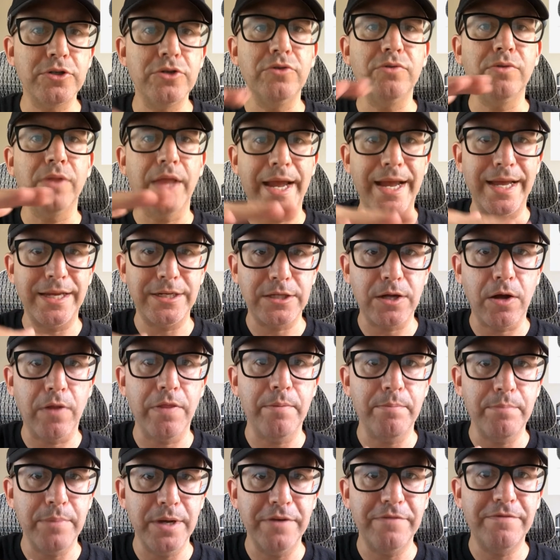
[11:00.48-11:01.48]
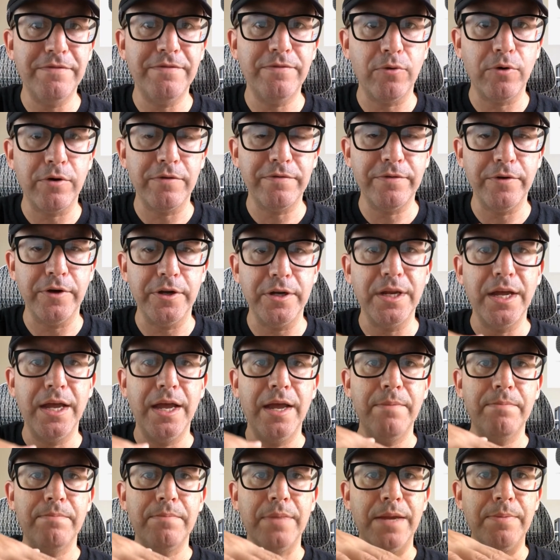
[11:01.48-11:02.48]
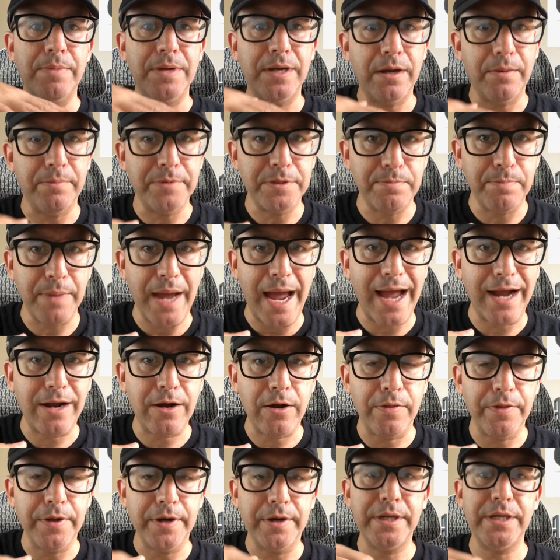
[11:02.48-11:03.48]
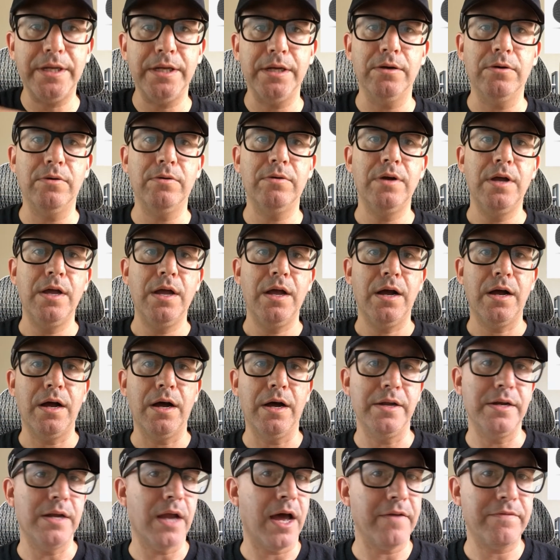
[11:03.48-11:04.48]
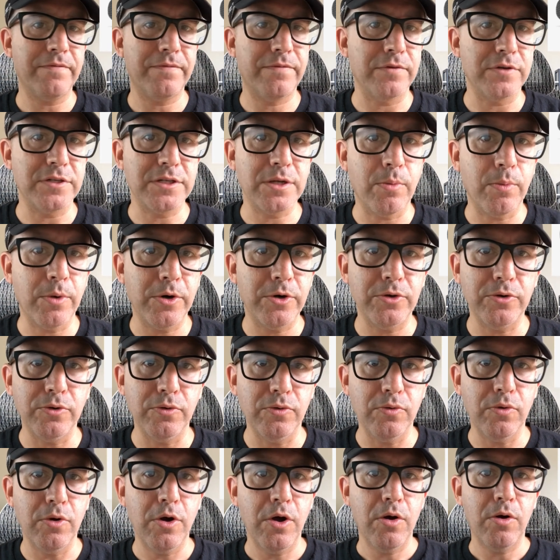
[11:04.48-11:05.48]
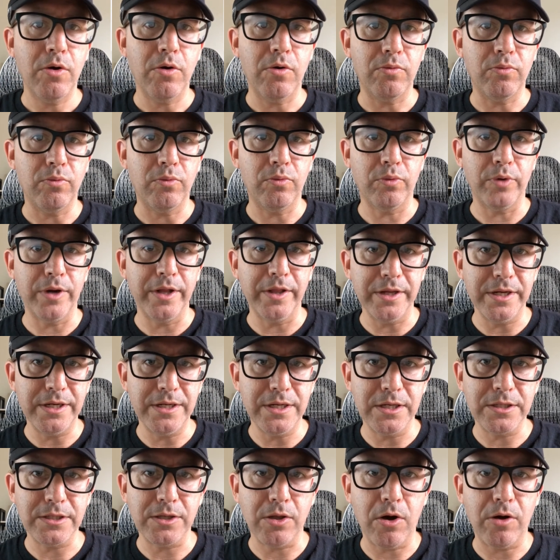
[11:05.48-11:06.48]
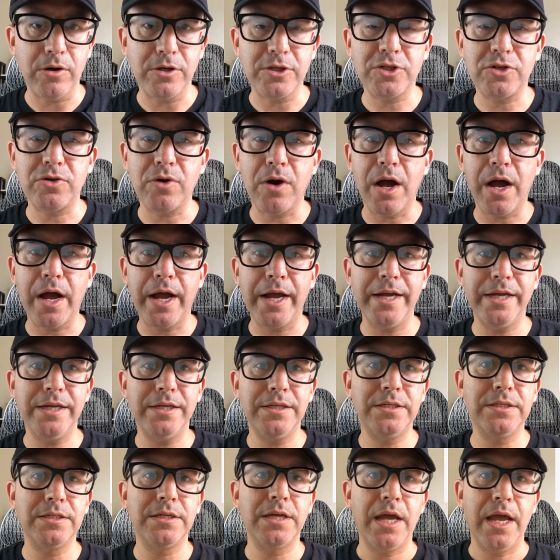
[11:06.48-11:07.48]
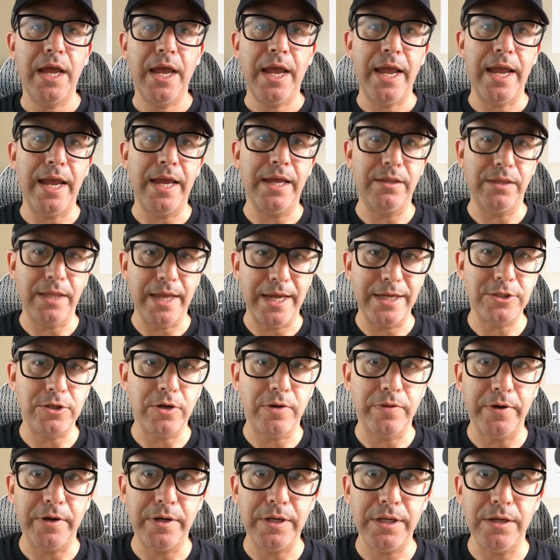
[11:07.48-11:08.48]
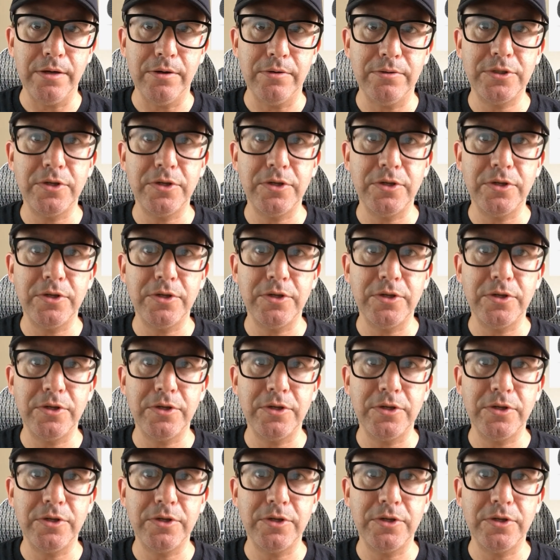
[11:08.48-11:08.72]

lands on the mid forefoot, maybe comes back on their heel, not for someone who really does long strides and lands on their heel.